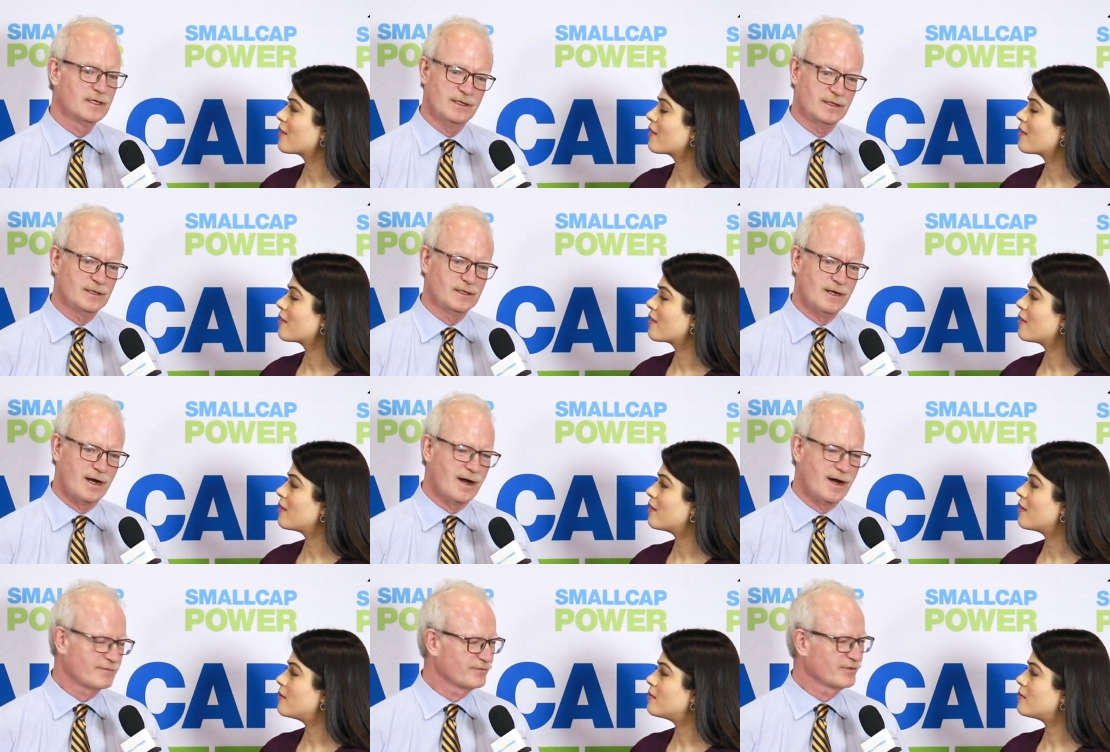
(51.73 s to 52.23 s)

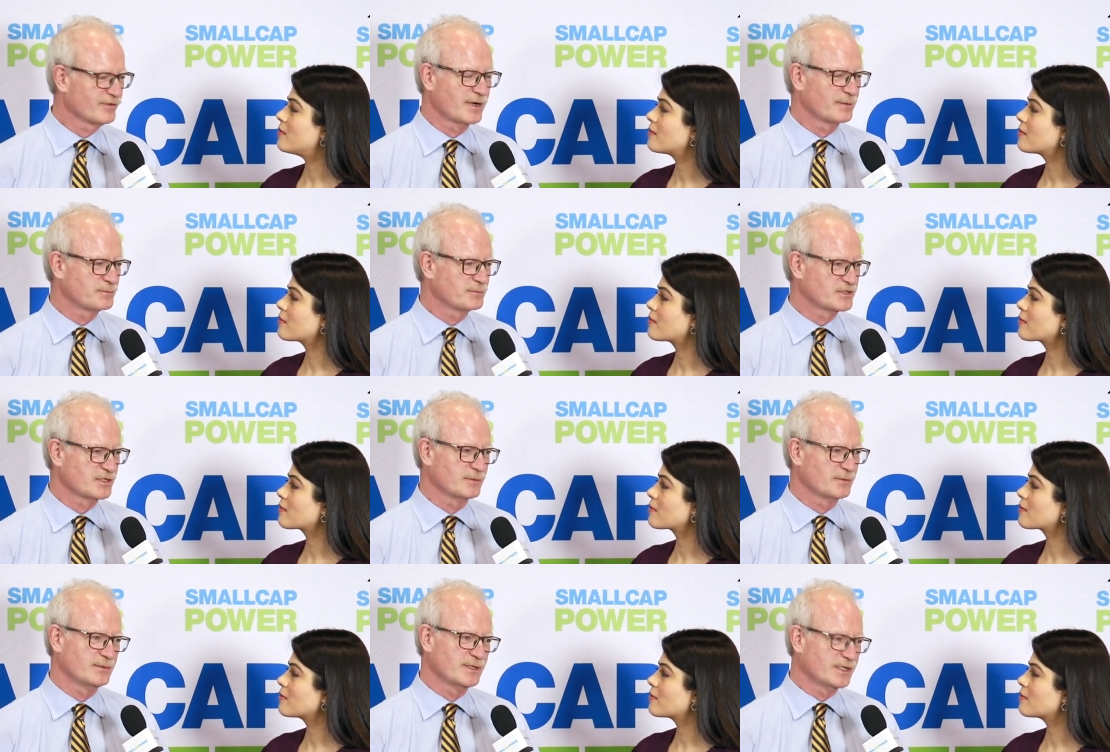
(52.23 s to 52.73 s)
Speaker 1: offer
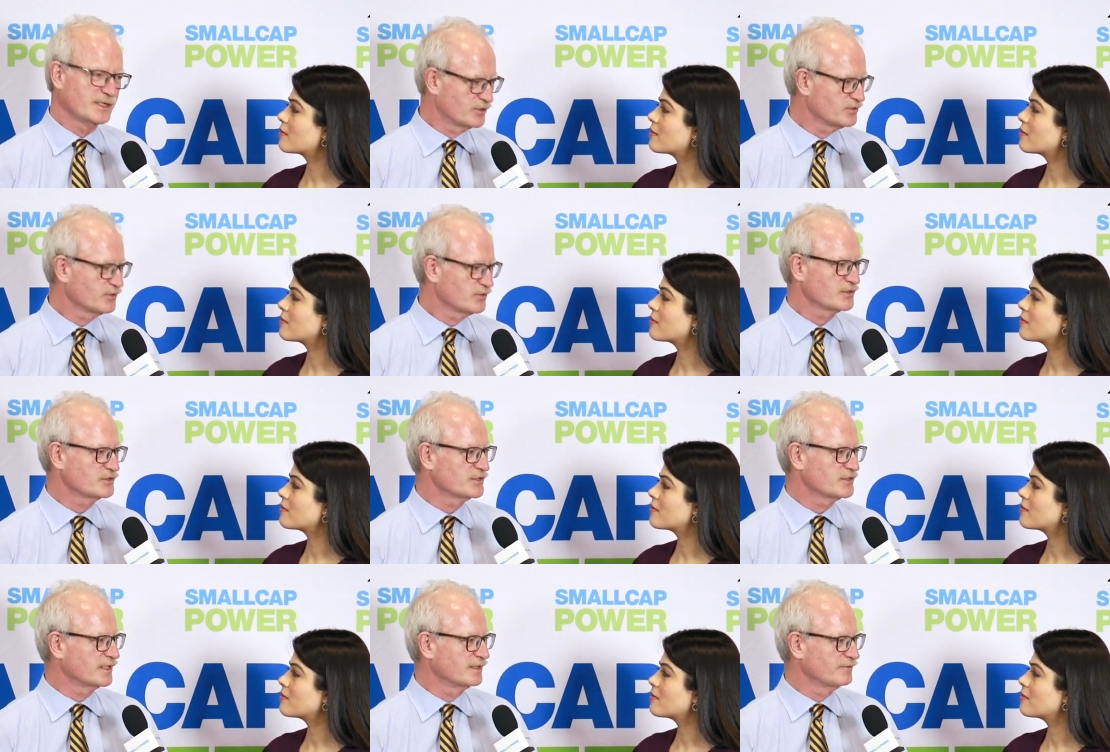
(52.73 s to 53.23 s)
up some
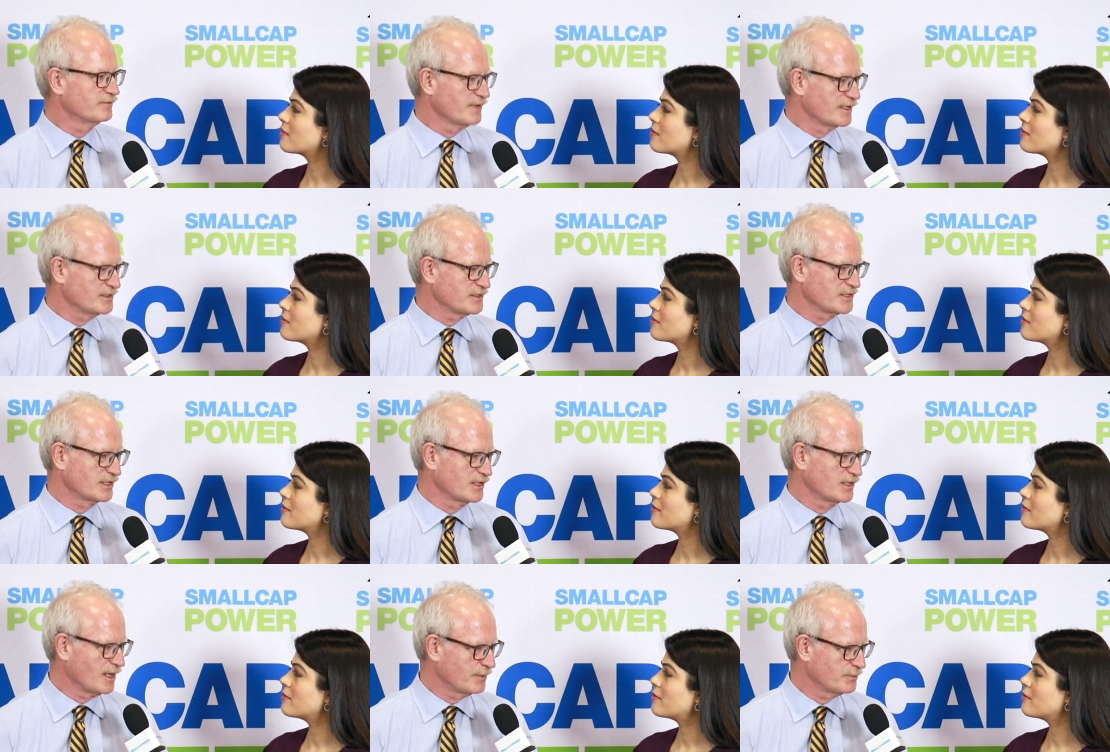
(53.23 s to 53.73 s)
interesting
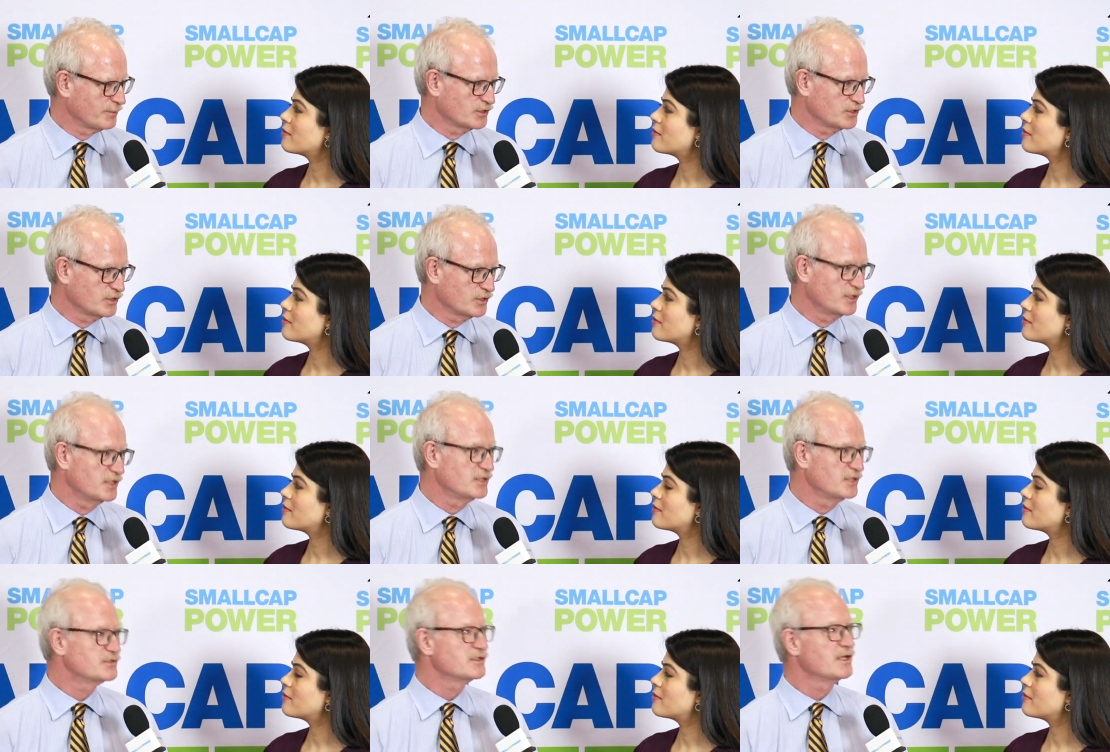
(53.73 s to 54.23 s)
investing
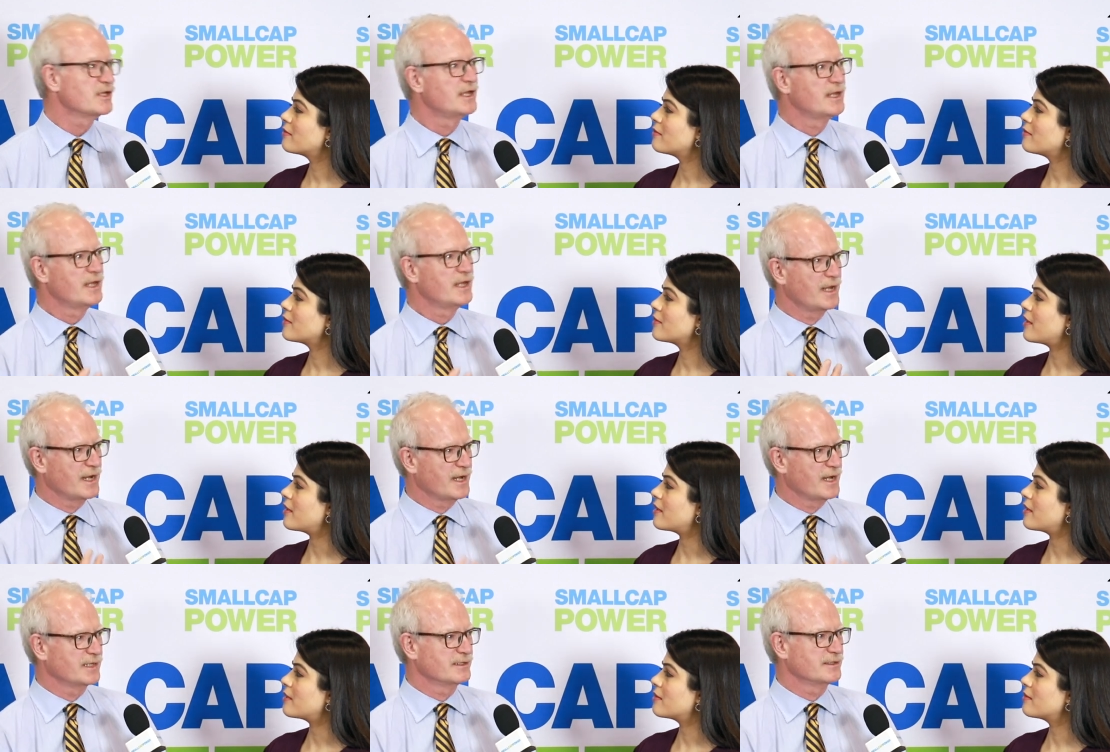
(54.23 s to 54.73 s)
opportunities.
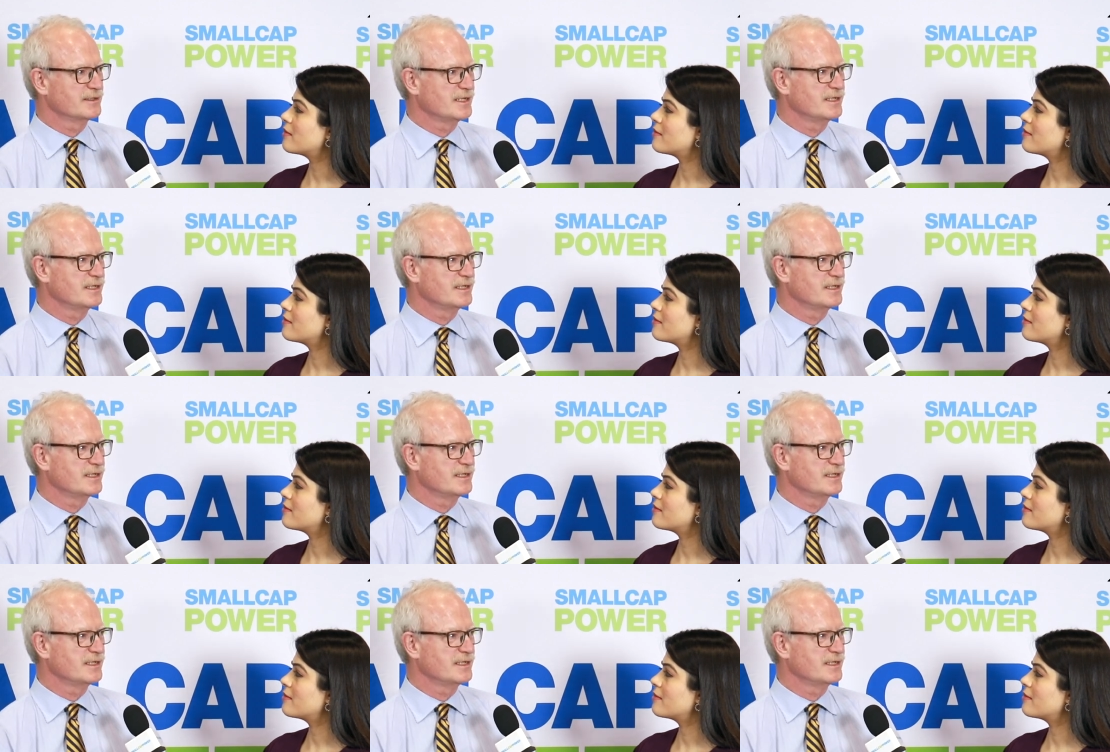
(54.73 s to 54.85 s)
And